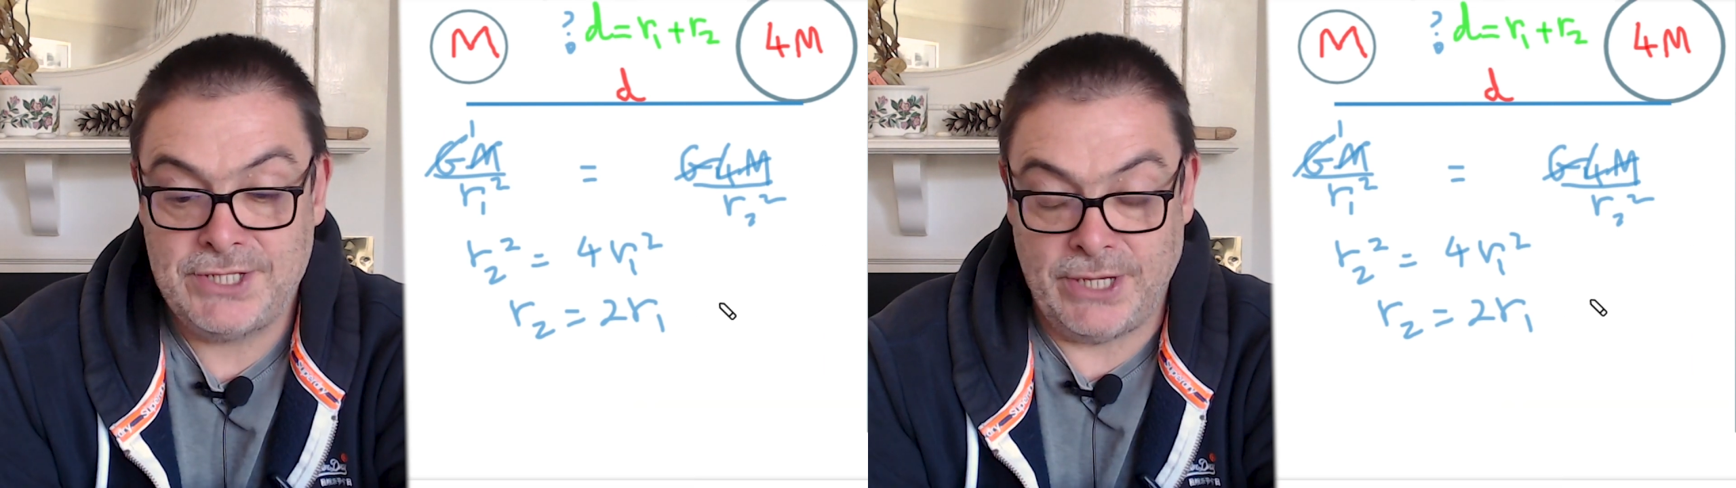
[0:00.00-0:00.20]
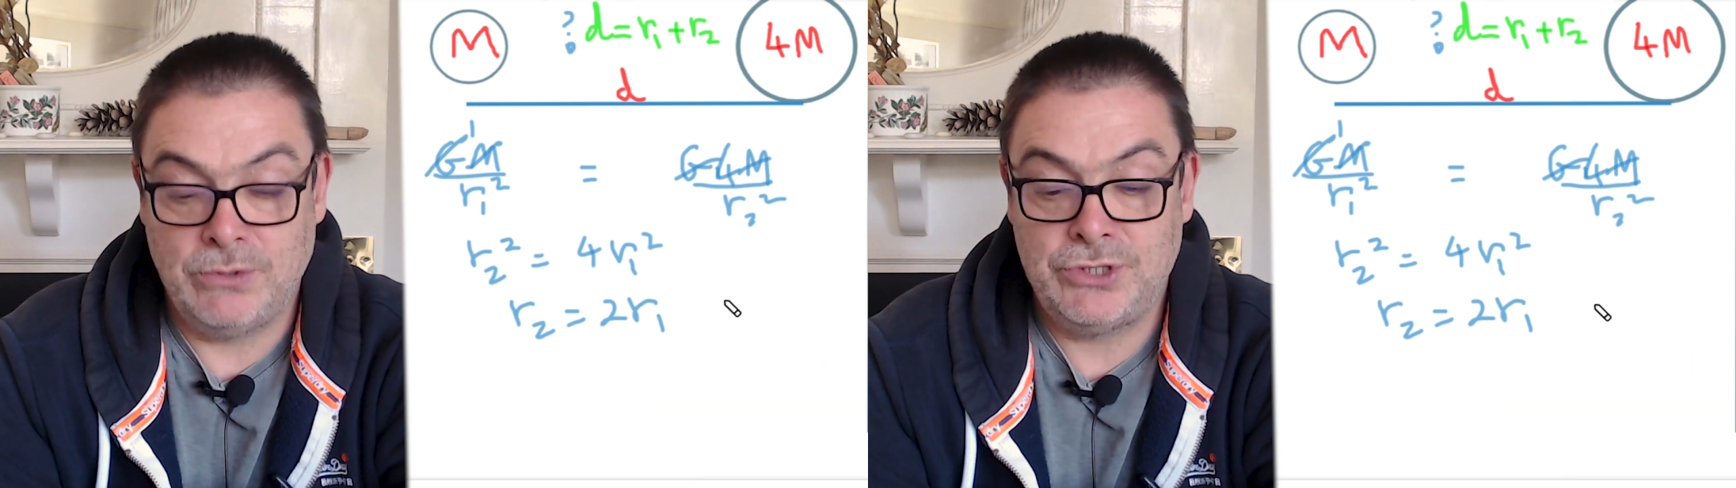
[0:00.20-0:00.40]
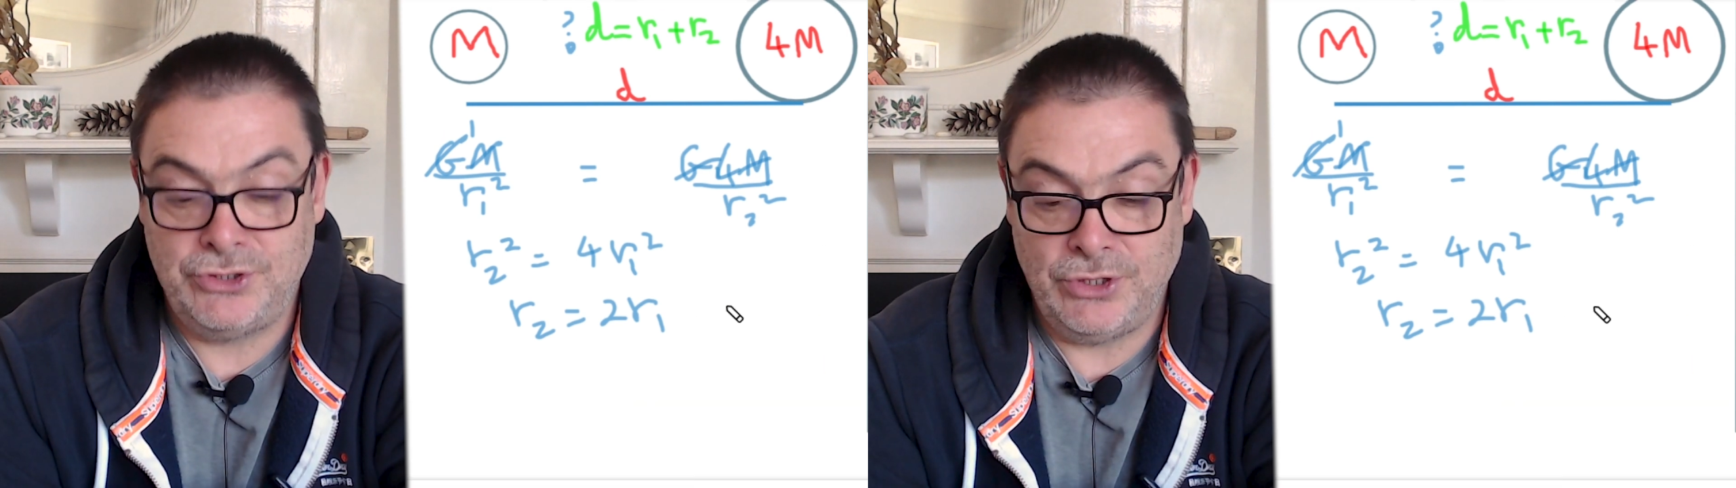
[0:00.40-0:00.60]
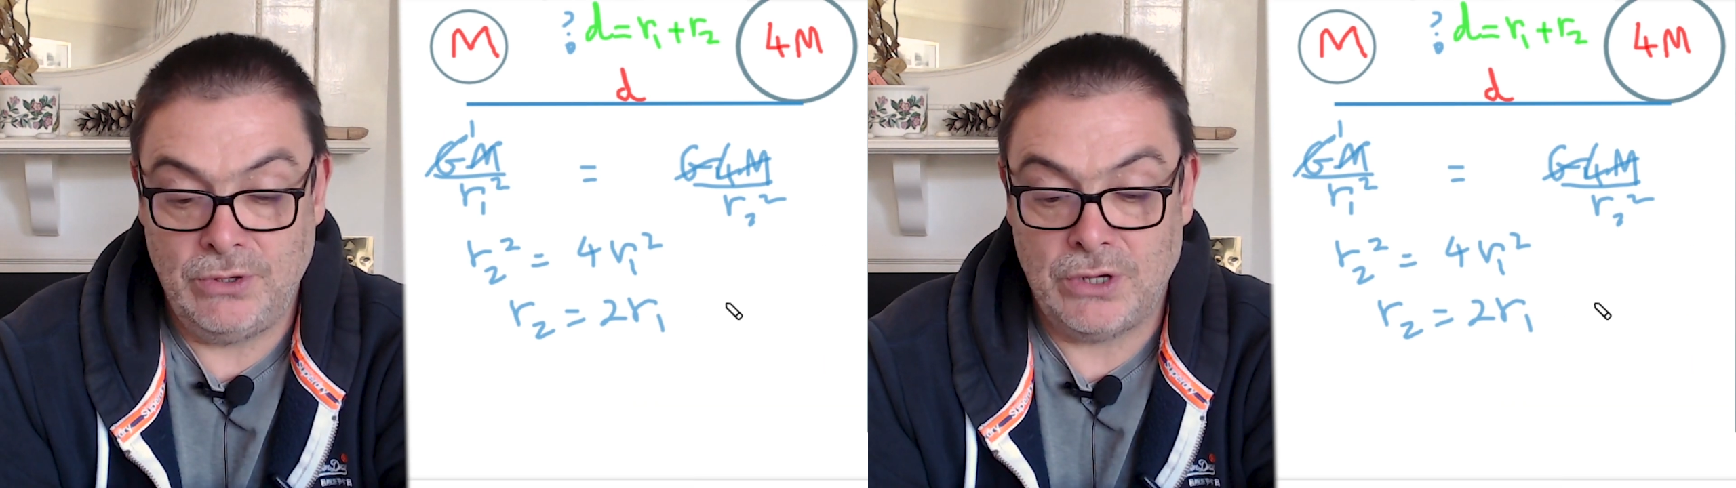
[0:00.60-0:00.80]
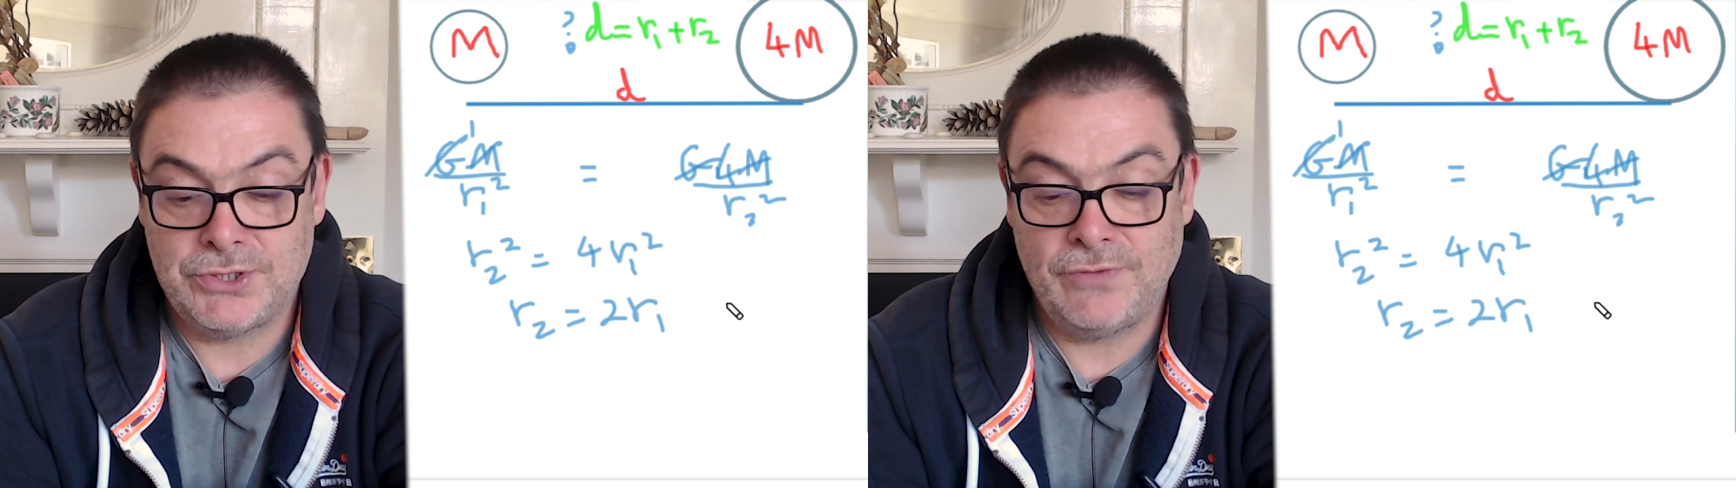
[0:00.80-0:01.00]
equal to 2
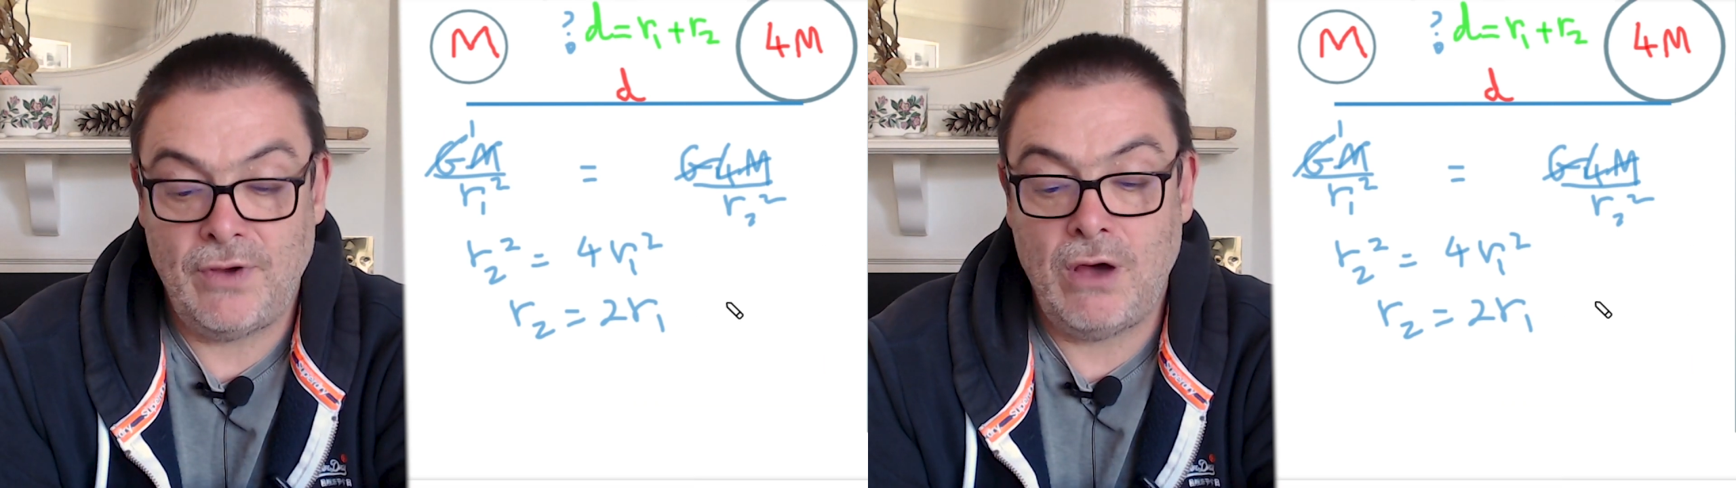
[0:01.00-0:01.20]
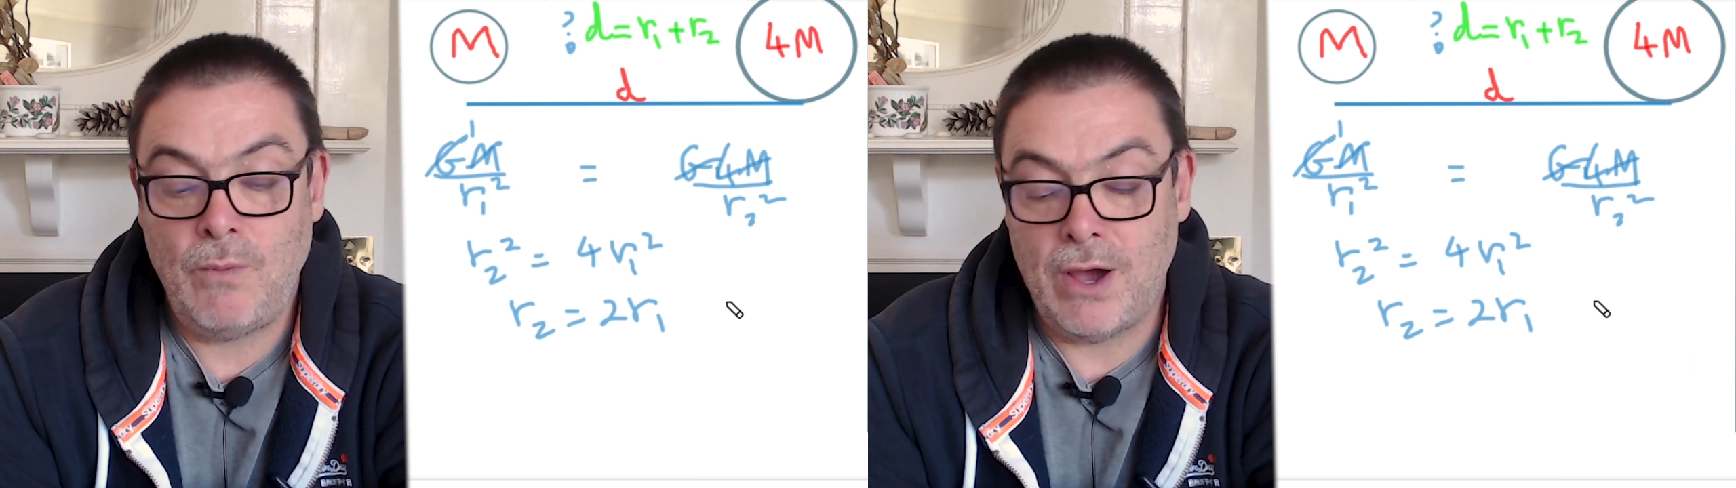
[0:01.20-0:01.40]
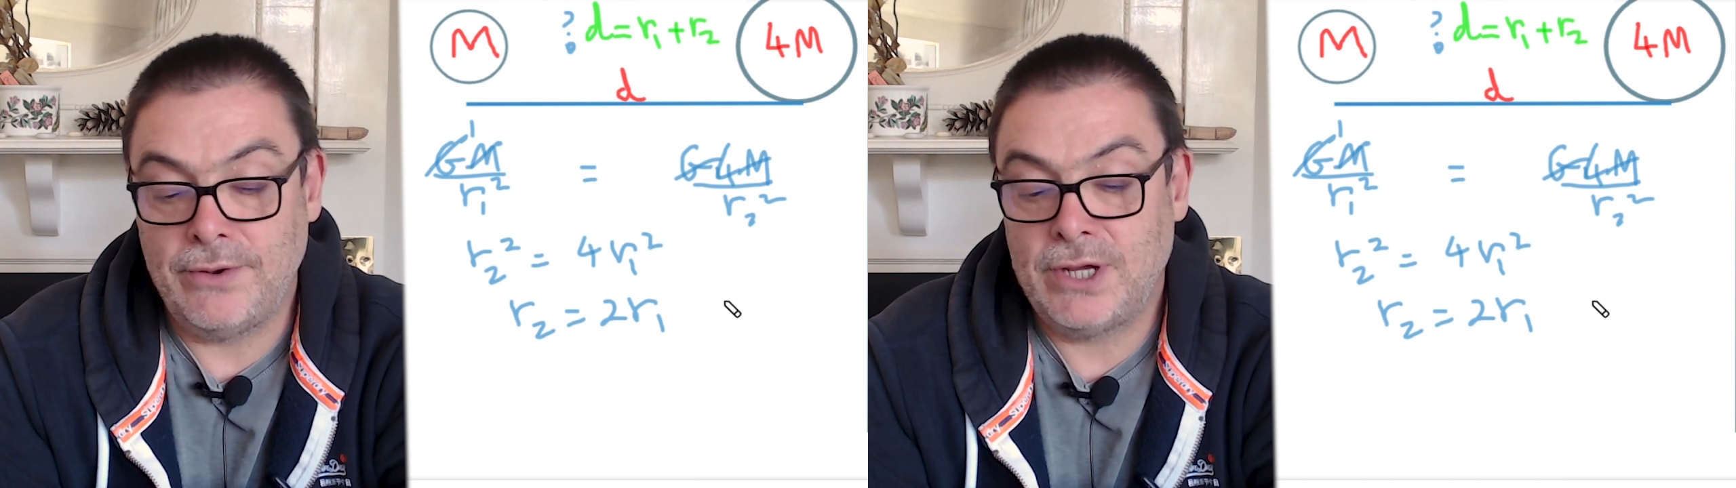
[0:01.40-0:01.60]
lots of R1,